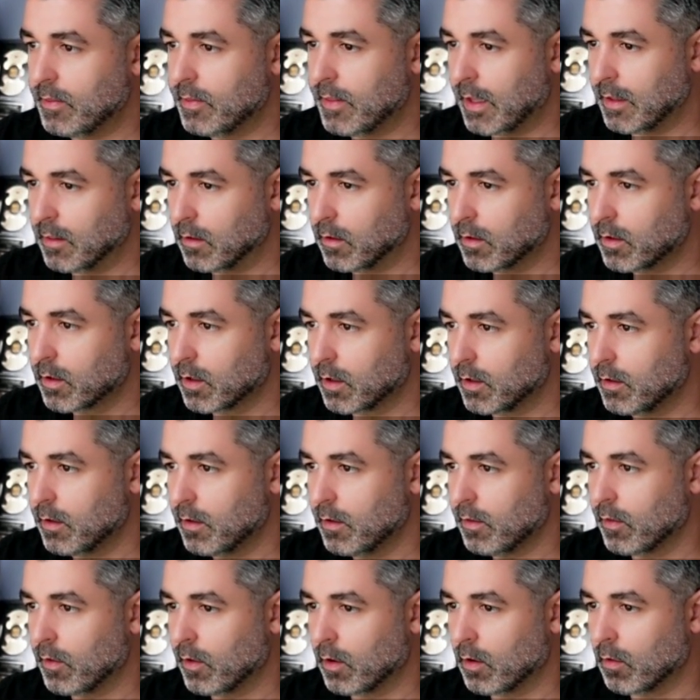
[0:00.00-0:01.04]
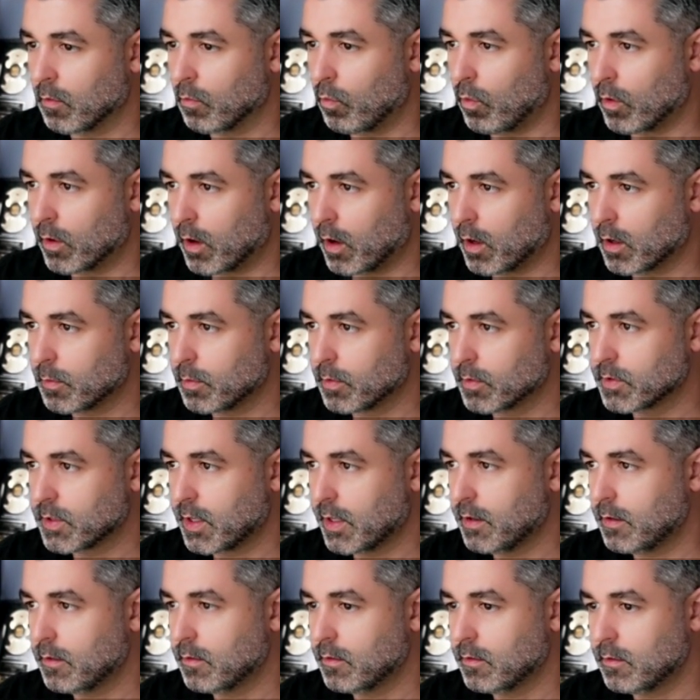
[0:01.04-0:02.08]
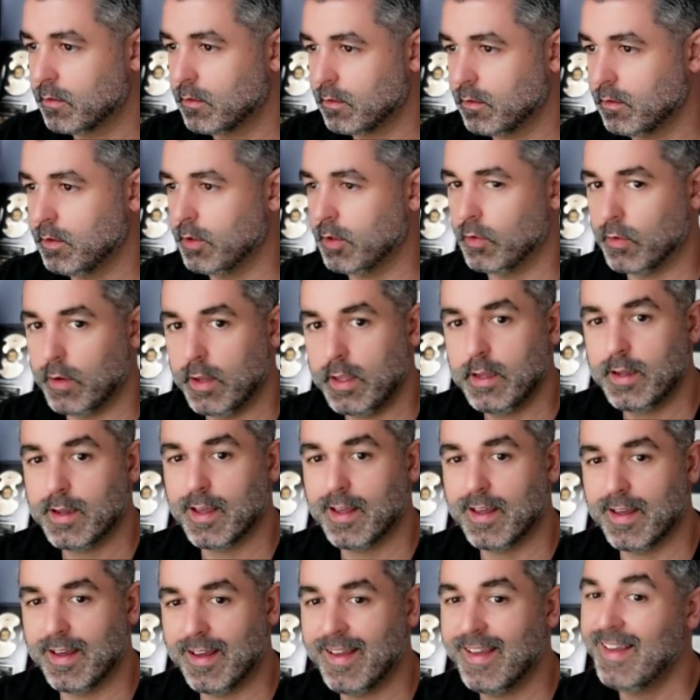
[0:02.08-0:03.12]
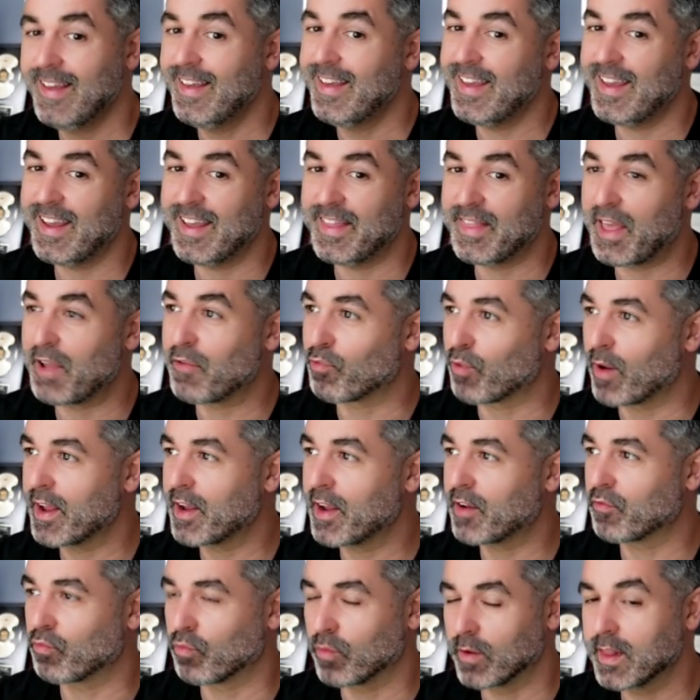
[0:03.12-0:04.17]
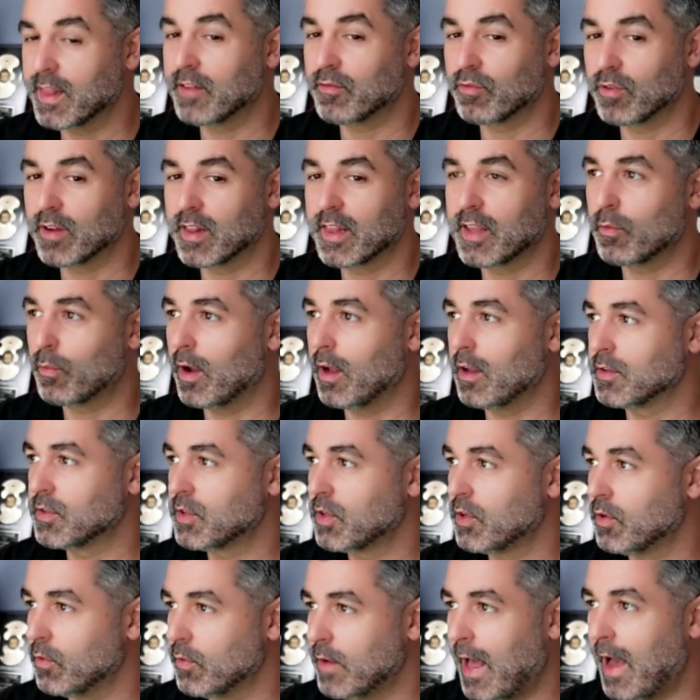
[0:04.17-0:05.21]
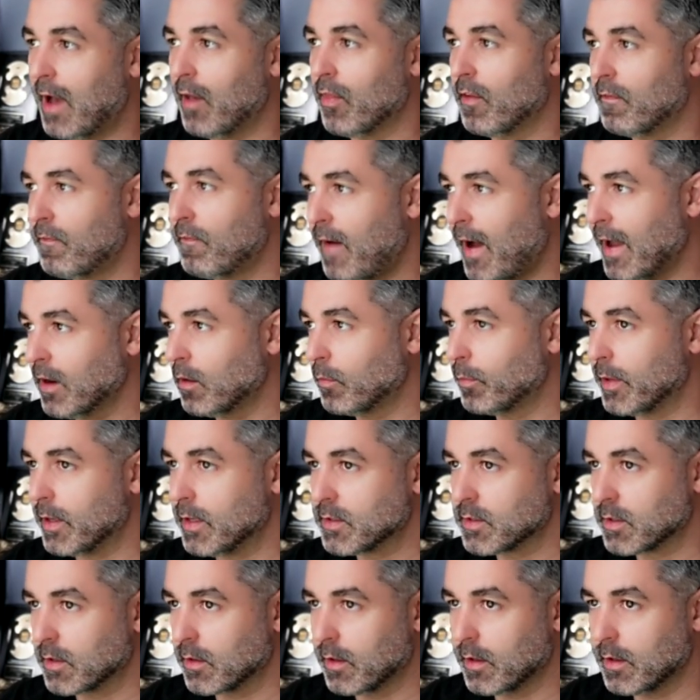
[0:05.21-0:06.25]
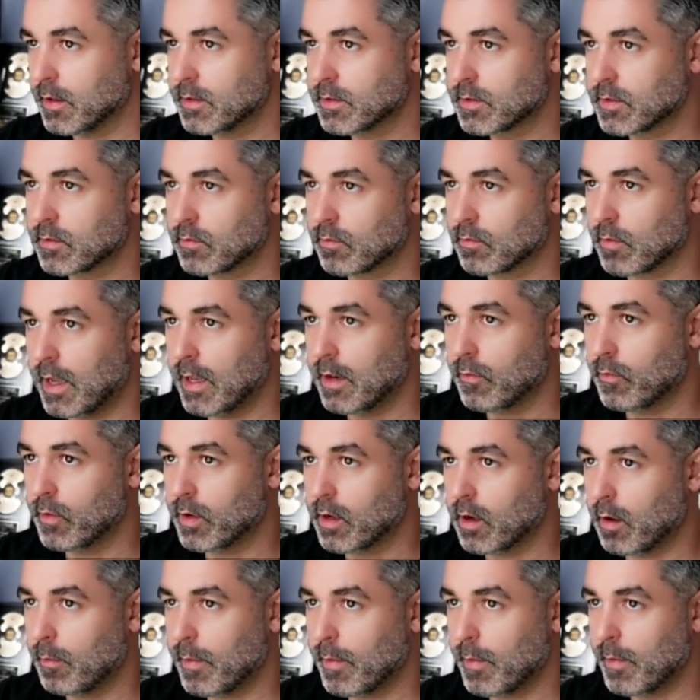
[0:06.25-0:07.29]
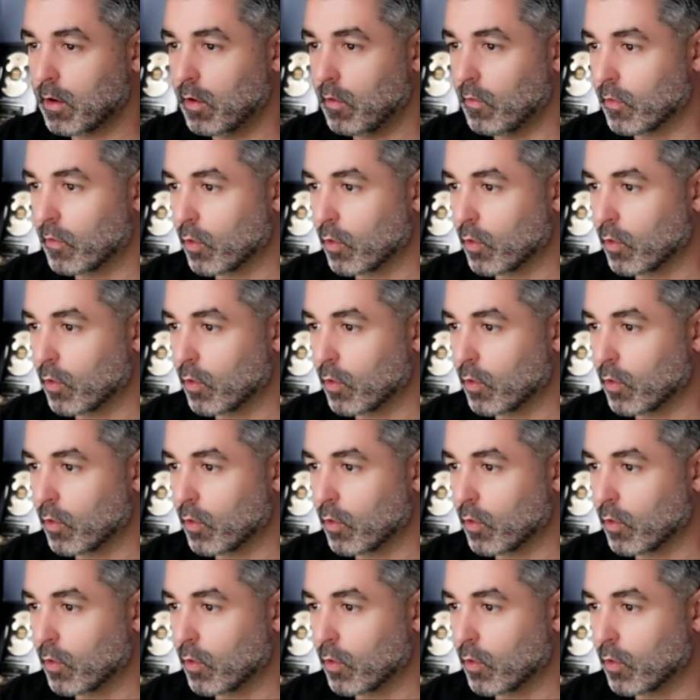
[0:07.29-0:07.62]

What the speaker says: look good. They're 100% unique and they rank really, really well too. Now, the final piece of this, right, if we come back over to our